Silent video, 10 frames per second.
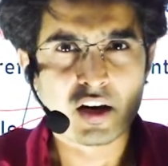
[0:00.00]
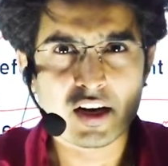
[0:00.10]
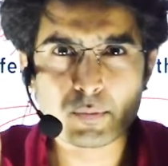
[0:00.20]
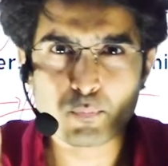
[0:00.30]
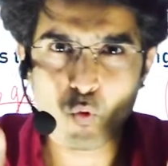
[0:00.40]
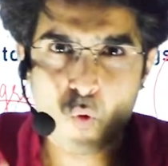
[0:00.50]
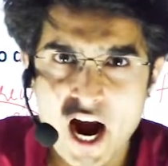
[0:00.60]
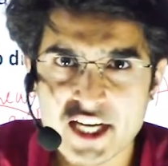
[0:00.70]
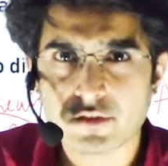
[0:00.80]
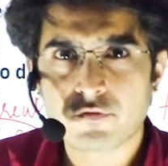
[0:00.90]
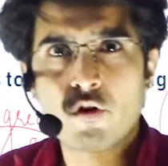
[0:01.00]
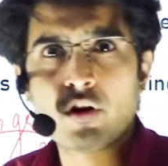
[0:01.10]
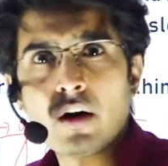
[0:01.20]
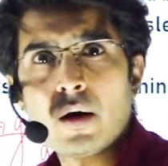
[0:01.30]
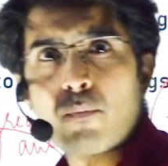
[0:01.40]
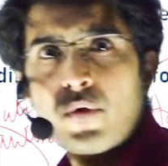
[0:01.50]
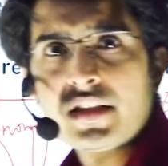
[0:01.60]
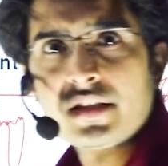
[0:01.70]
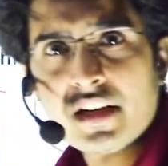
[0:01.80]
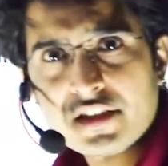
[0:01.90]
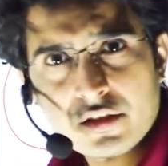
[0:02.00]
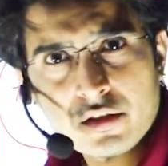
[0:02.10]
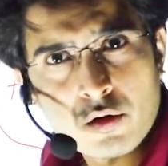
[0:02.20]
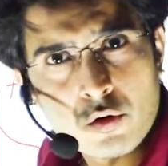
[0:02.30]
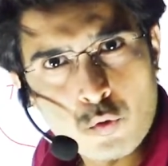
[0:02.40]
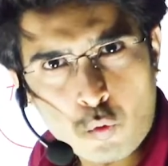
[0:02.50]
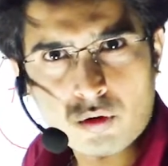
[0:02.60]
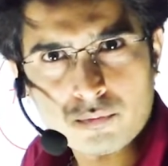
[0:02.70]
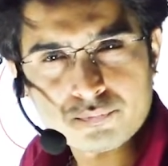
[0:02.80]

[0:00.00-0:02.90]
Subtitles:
It provides for president's rule.